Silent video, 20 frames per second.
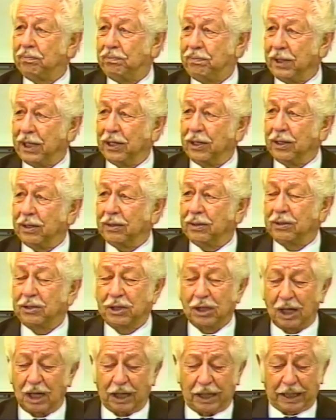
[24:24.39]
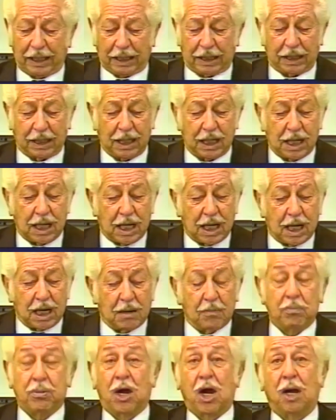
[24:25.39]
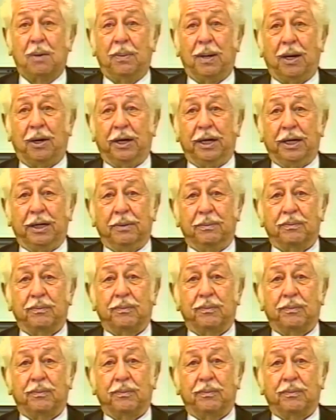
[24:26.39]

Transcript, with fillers: Bitter tonic. Barberry.